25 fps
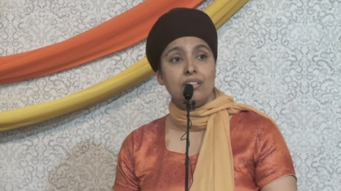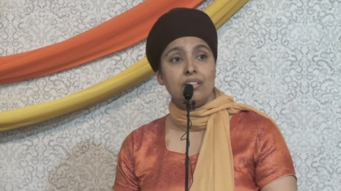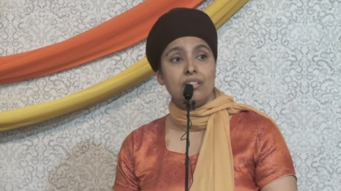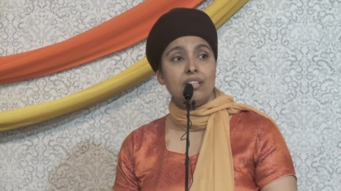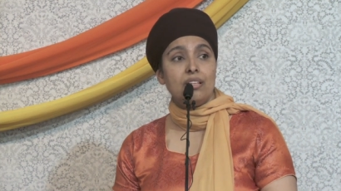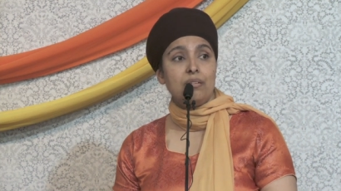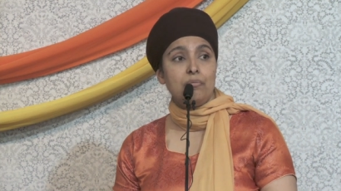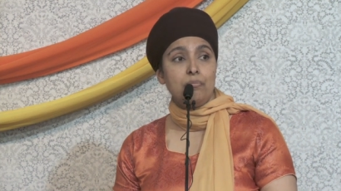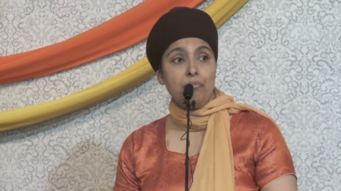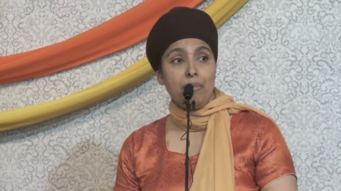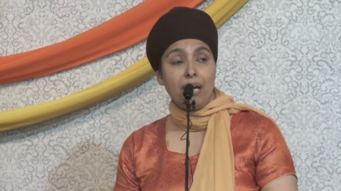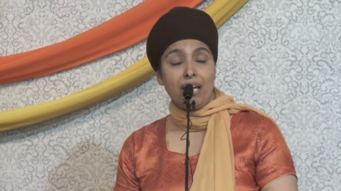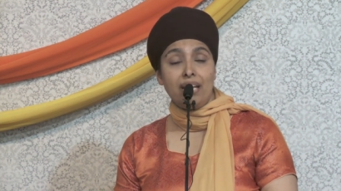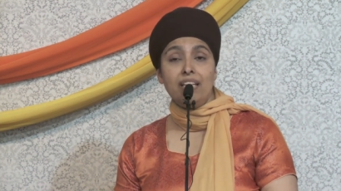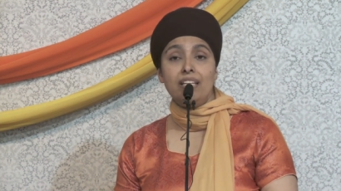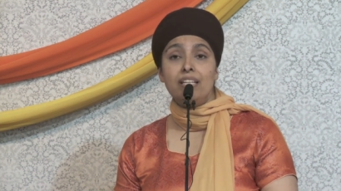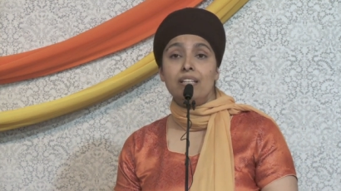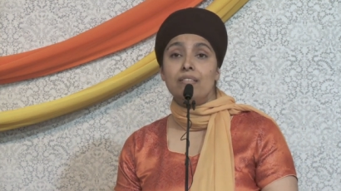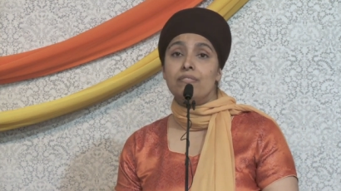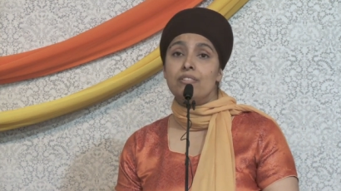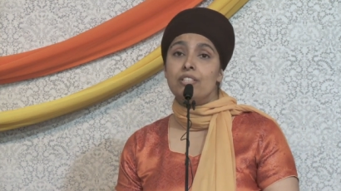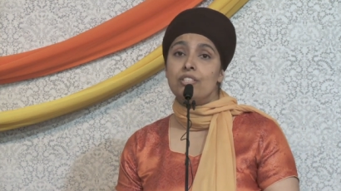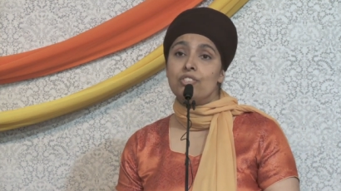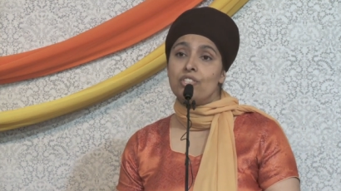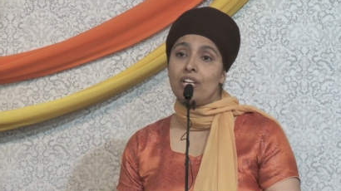that many
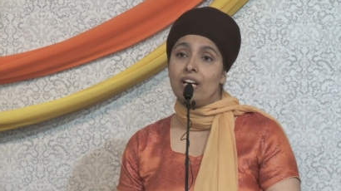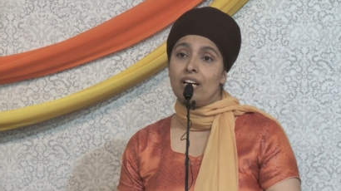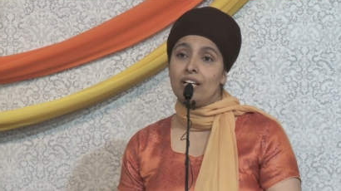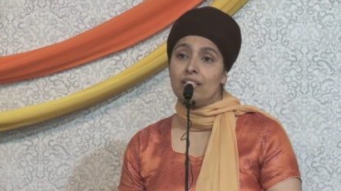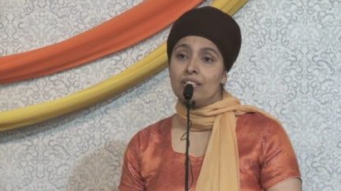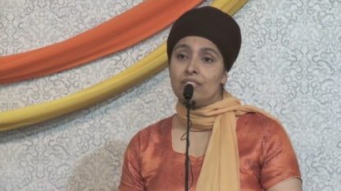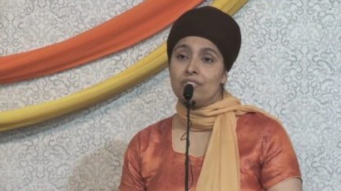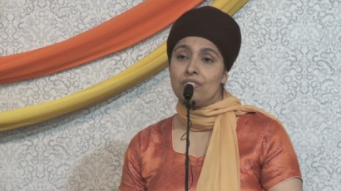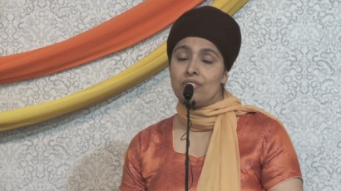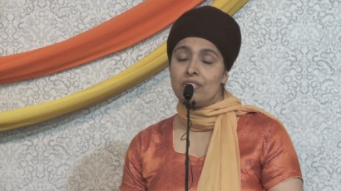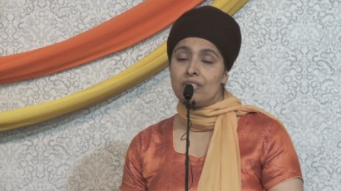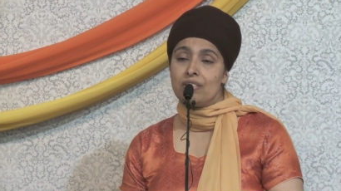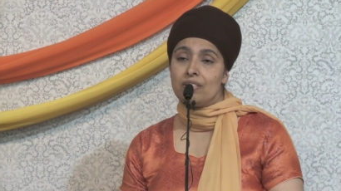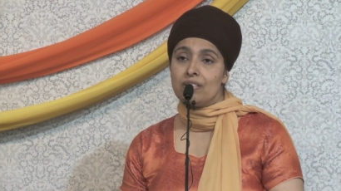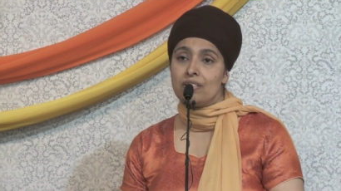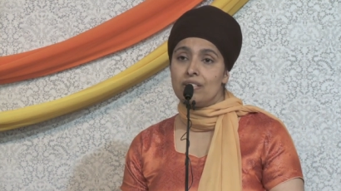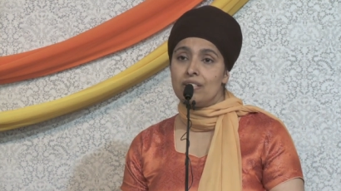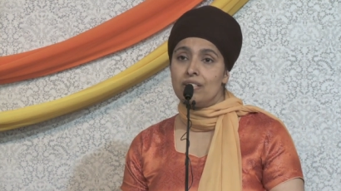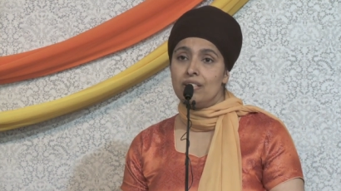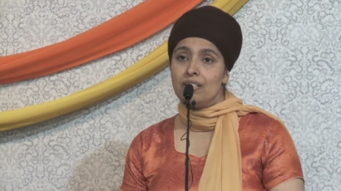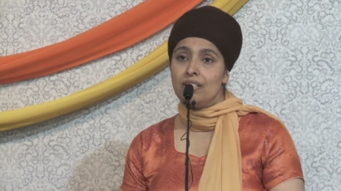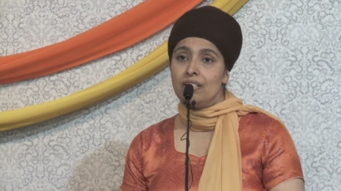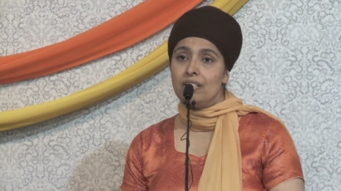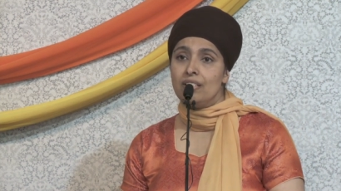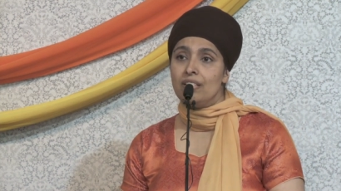of the challenges
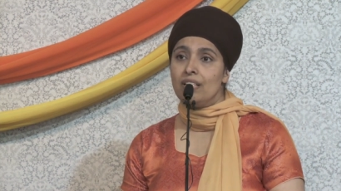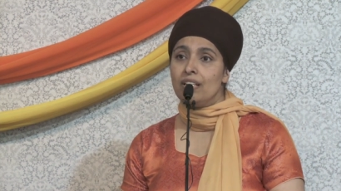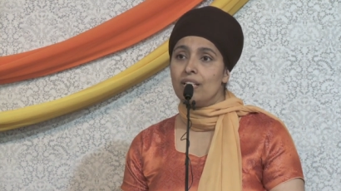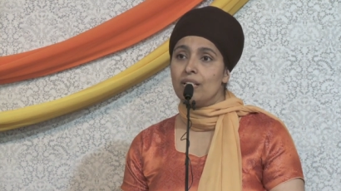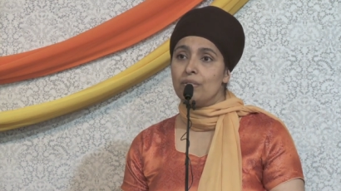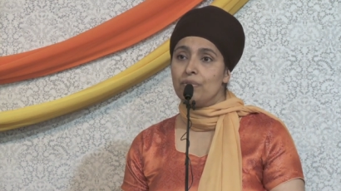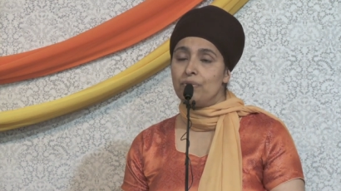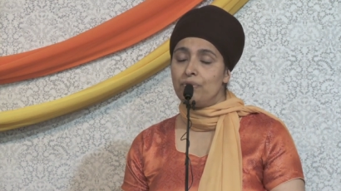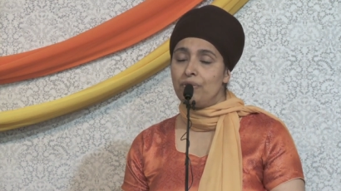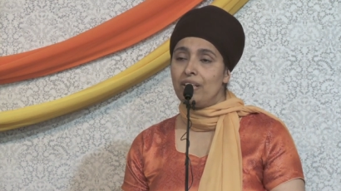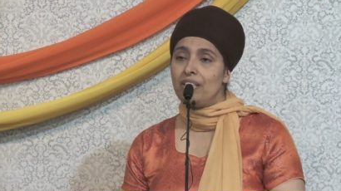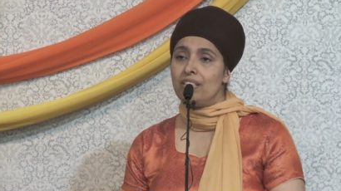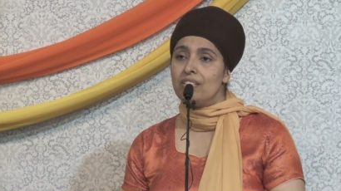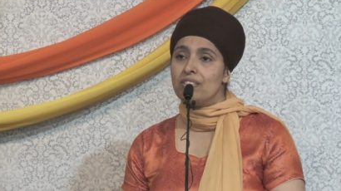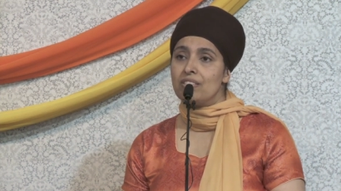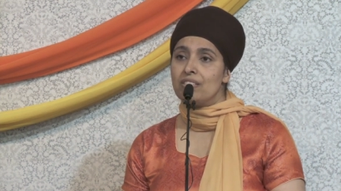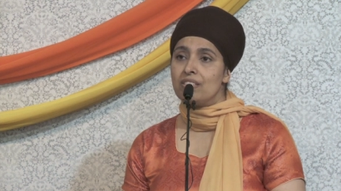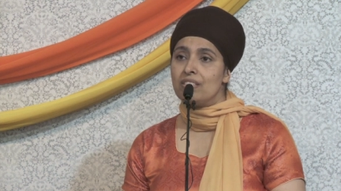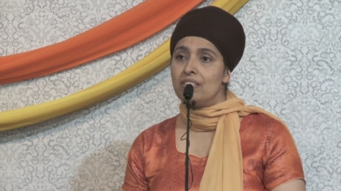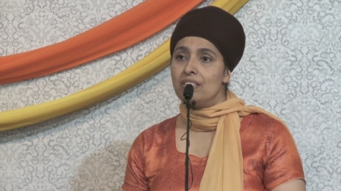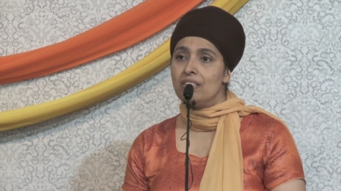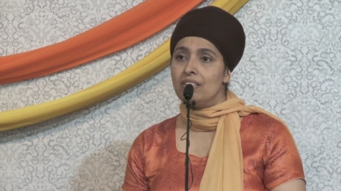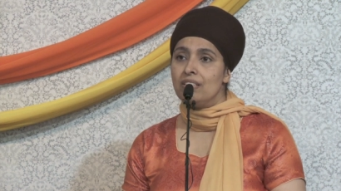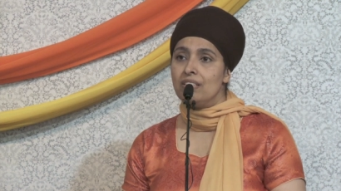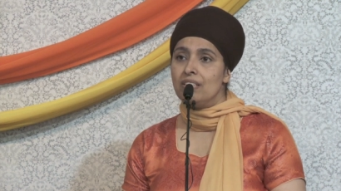that are
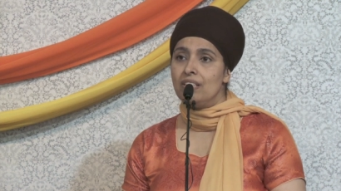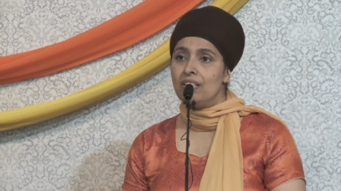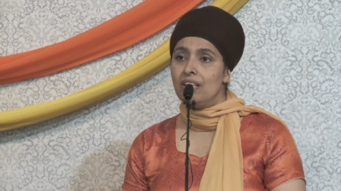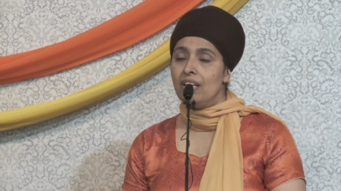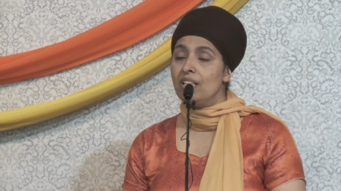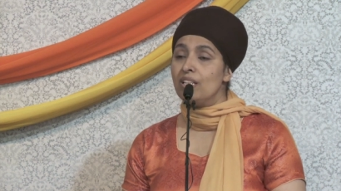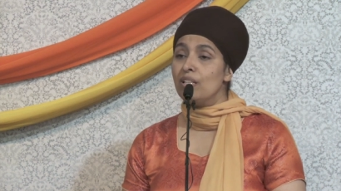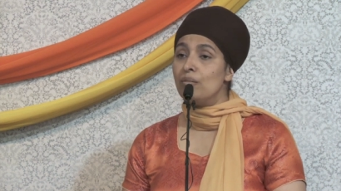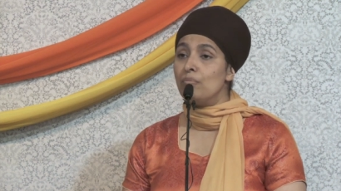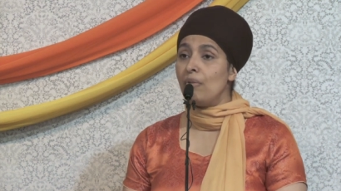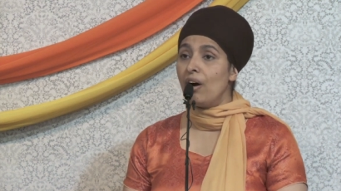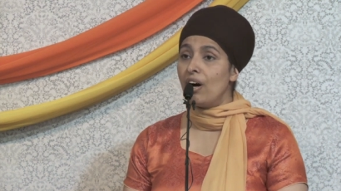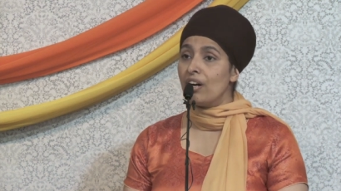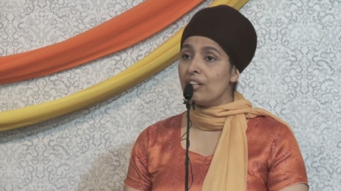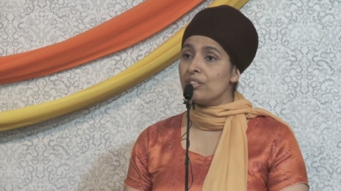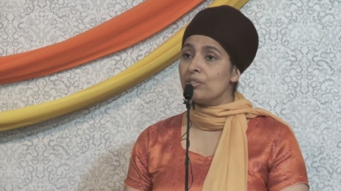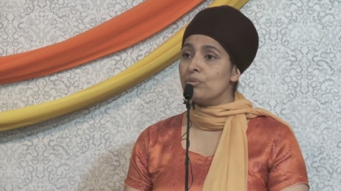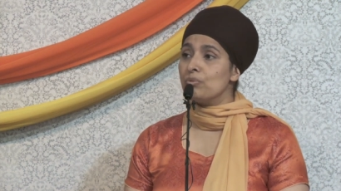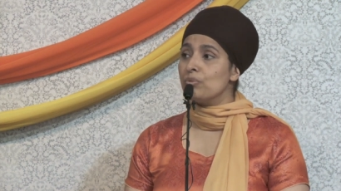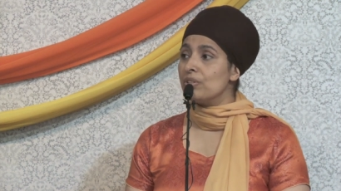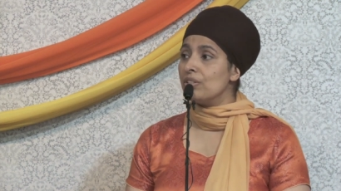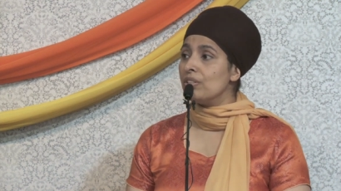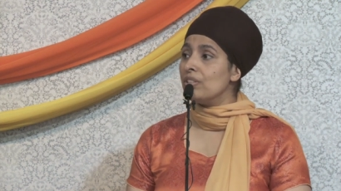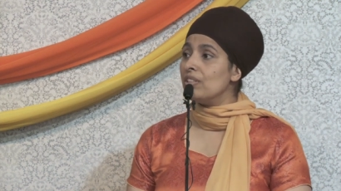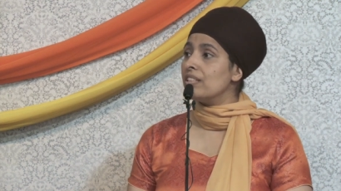faced in the
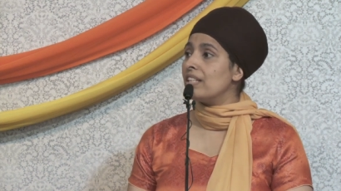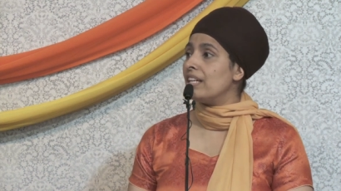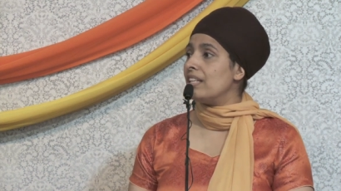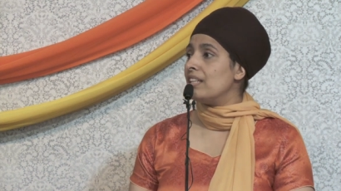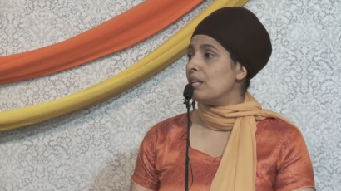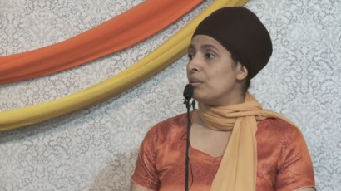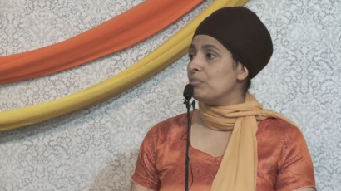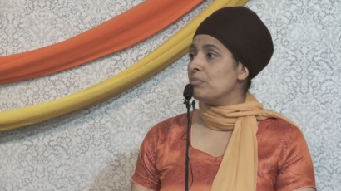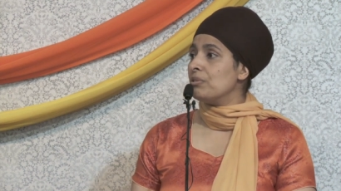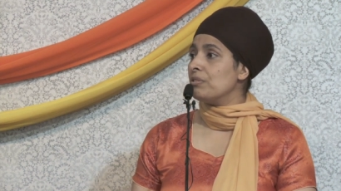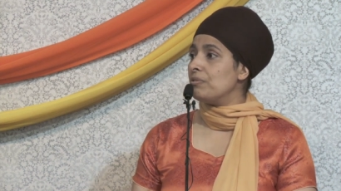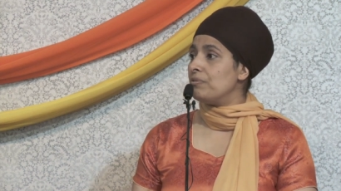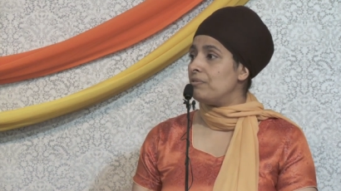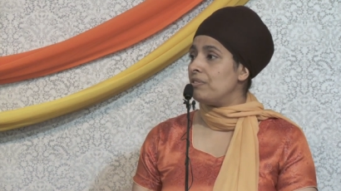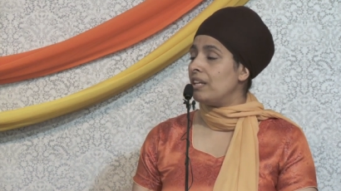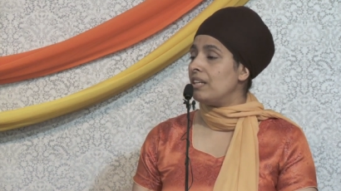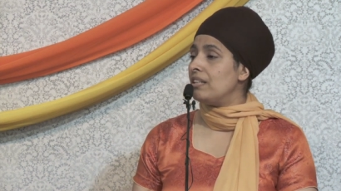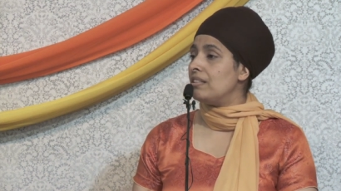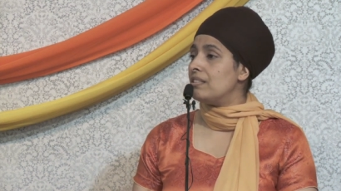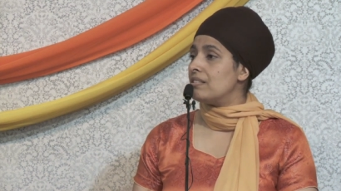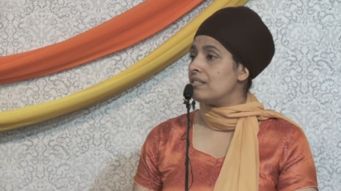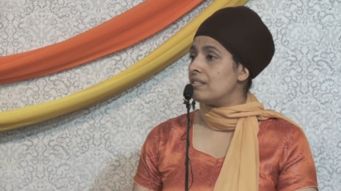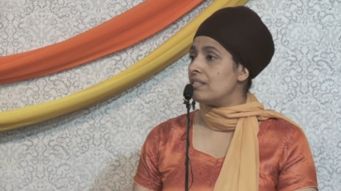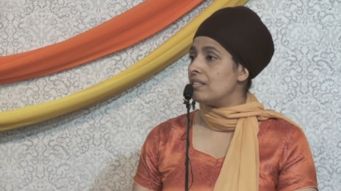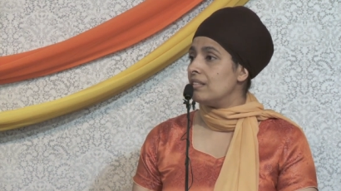modern world and that were
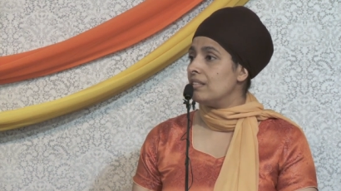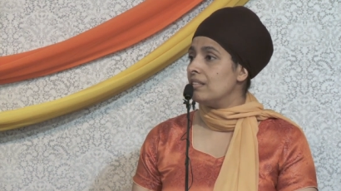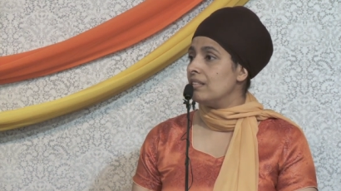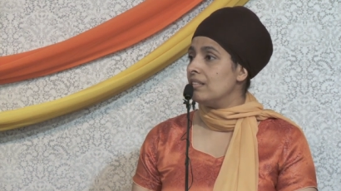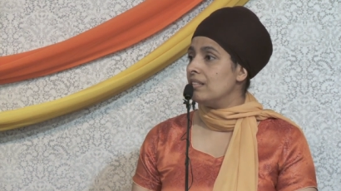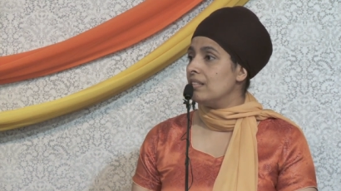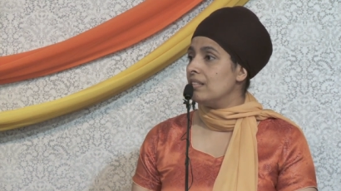faced